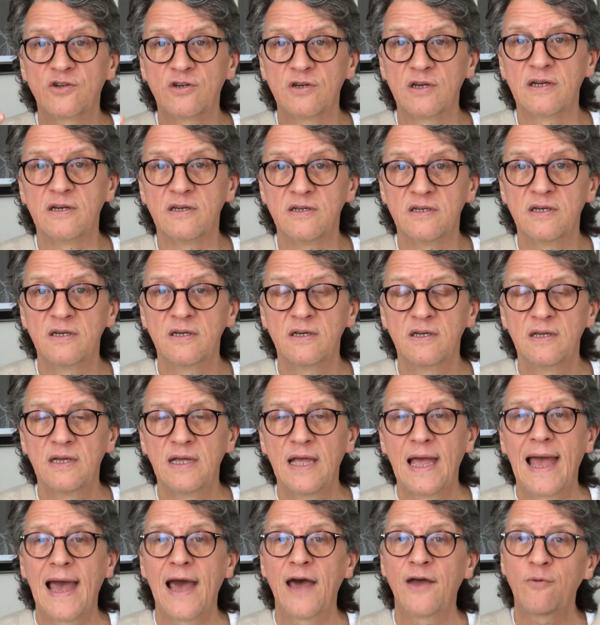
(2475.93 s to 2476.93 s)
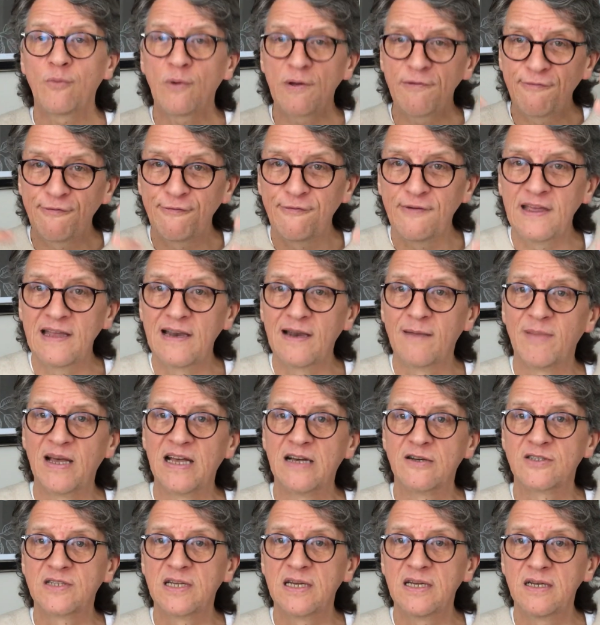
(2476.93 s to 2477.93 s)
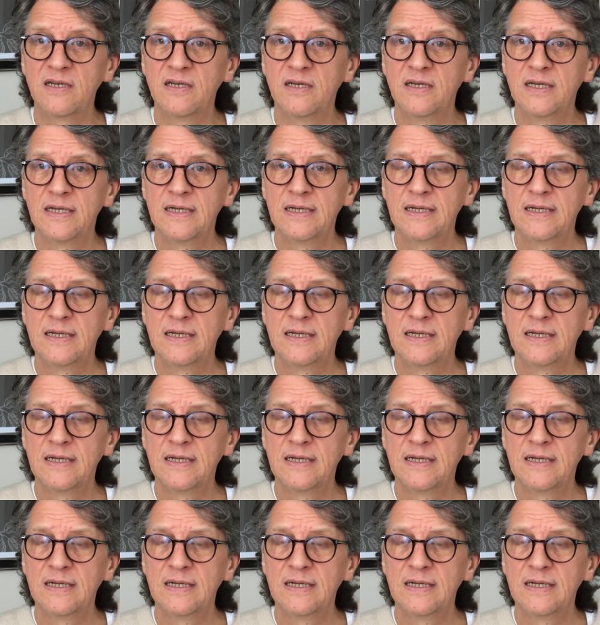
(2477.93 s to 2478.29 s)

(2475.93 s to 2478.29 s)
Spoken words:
triggered? How do I feel about it?